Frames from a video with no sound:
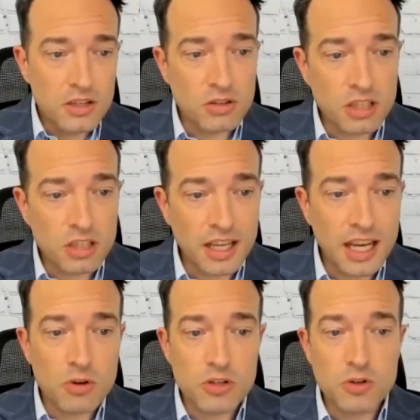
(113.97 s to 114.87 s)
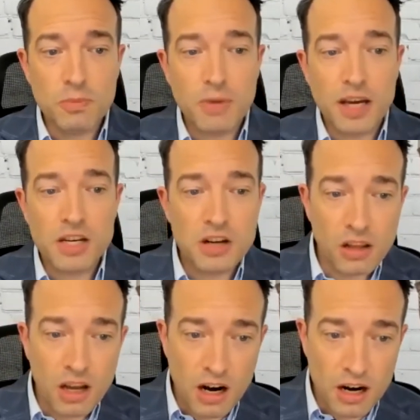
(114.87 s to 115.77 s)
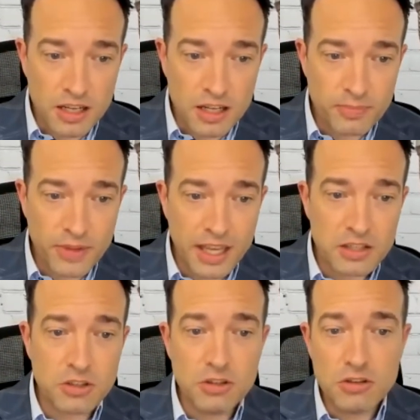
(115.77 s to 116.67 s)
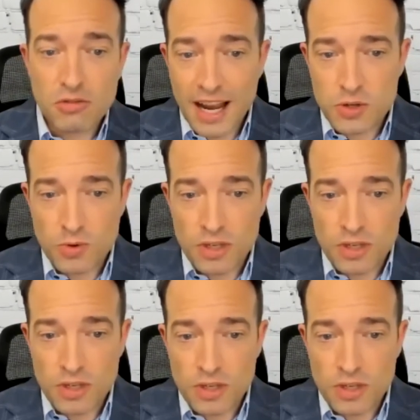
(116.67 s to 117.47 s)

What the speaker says: So today we're joined by Sharla Hardie and two graduates,